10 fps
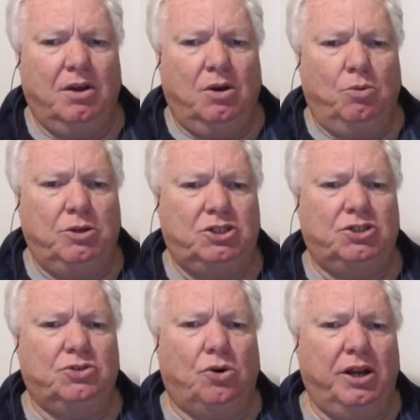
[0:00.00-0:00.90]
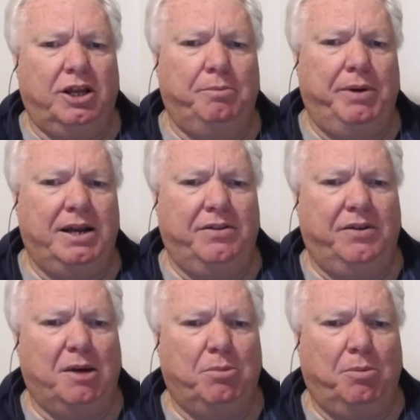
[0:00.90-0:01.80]
which is tiny compared to the
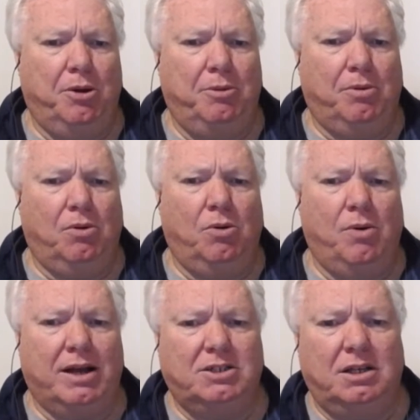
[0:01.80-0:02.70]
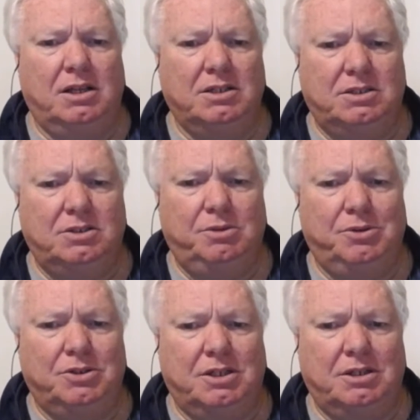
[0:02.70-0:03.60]
number of people who actually listen to
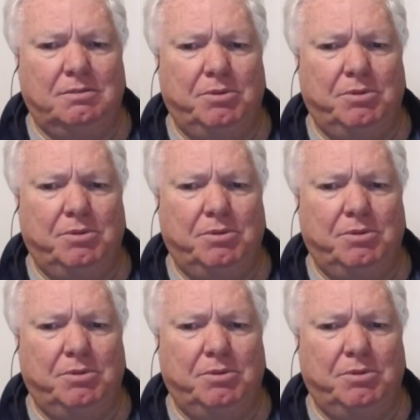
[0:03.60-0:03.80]
music,